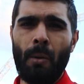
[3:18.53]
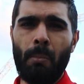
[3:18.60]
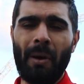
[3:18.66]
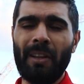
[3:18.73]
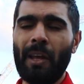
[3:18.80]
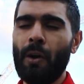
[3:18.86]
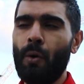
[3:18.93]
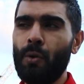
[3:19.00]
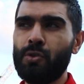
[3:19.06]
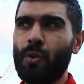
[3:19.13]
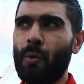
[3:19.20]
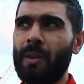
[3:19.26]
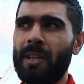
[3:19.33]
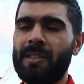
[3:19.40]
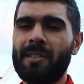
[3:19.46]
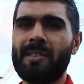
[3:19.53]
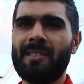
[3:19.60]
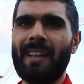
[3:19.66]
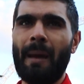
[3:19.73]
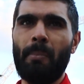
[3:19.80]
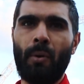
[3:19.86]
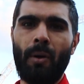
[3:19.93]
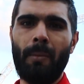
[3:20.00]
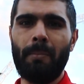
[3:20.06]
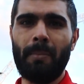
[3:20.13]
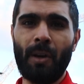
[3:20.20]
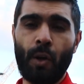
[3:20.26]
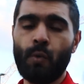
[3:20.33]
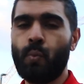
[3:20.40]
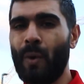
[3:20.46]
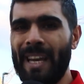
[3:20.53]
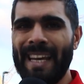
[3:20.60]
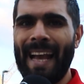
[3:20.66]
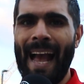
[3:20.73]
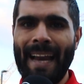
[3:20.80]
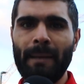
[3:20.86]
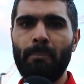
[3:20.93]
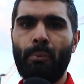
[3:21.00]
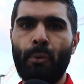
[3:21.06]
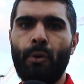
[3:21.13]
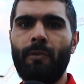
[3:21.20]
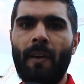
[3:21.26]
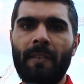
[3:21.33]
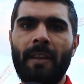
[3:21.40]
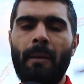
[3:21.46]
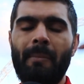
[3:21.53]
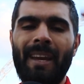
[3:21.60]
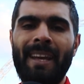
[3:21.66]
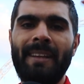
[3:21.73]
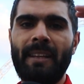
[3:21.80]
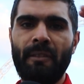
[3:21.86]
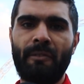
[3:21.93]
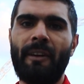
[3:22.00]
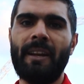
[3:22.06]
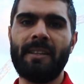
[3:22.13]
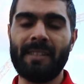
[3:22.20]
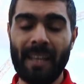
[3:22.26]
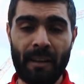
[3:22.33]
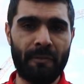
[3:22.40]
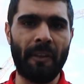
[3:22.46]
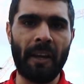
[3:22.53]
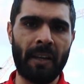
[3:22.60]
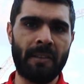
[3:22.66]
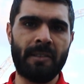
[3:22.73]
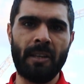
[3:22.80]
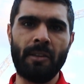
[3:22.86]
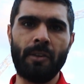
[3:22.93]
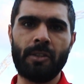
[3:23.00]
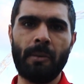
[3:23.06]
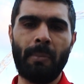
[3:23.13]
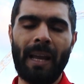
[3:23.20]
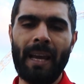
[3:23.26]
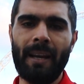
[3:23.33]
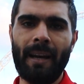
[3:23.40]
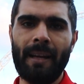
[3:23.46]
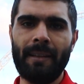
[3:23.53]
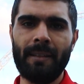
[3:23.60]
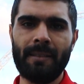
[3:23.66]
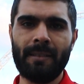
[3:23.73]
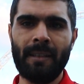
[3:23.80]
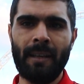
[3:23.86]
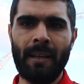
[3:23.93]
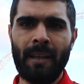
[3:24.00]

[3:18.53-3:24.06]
But they also need to step up because we can improve on them in defence if they continue to play like this.